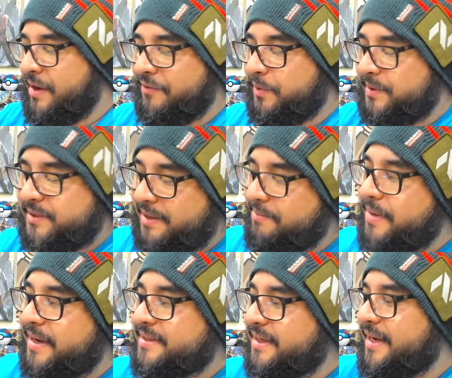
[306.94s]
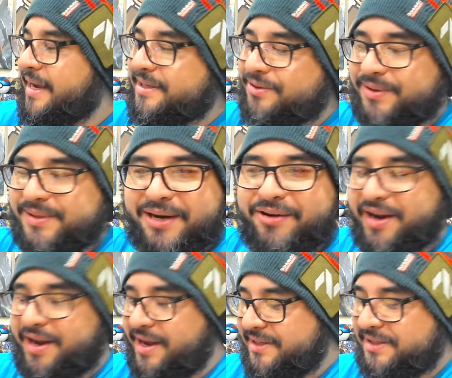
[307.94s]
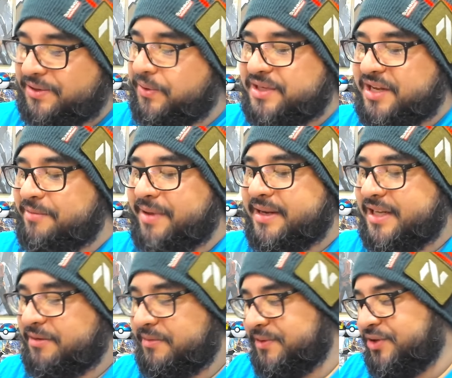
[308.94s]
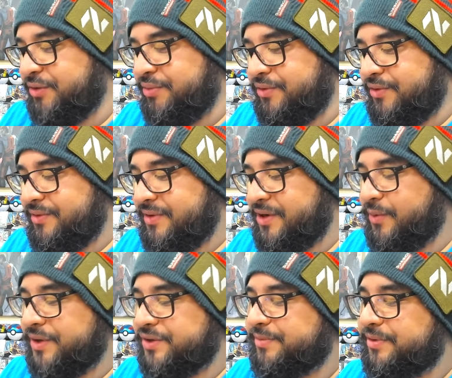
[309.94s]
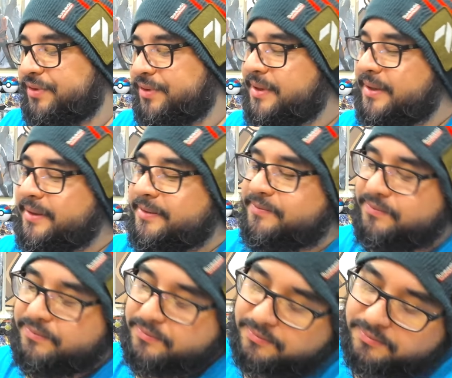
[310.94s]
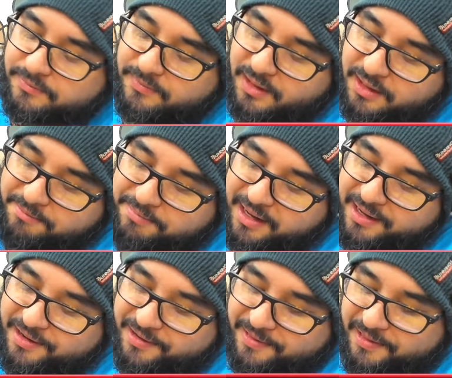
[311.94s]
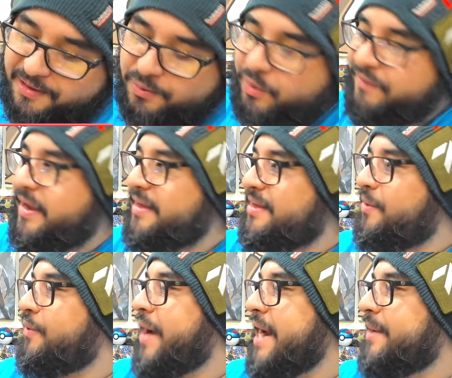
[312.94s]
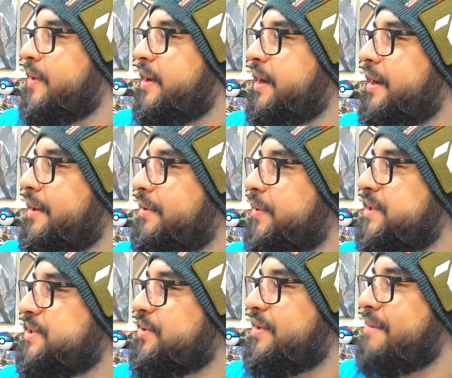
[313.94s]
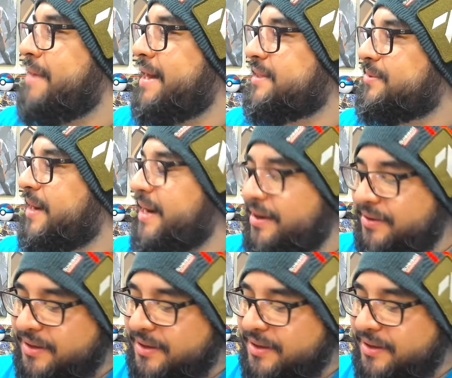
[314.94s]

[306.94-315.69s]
we see a base E X or a Terra E X, it's always going to be a double, triple, quadruple. But we've hit the right one, which is all that matters right now.